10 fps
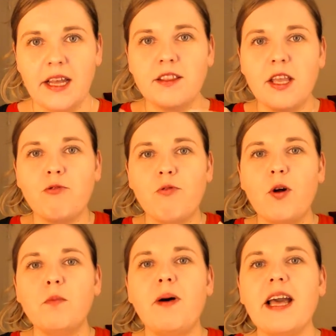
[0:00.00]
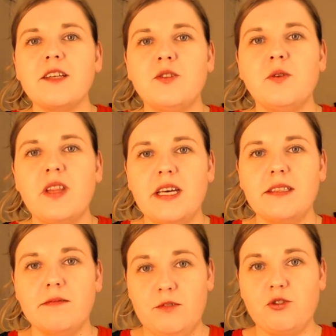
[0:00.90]
they roll back to
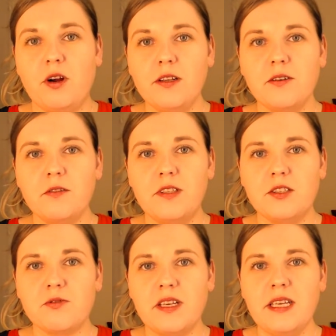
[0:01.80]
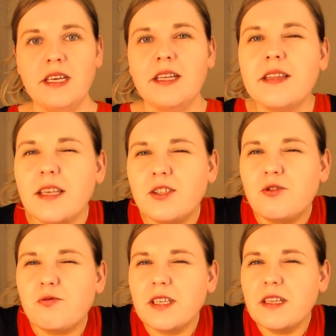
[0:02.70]
the trunk of the tree, they
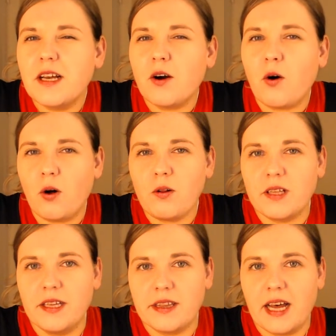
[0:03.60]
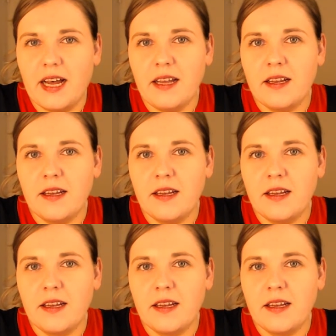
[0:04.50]
drill a hole in there,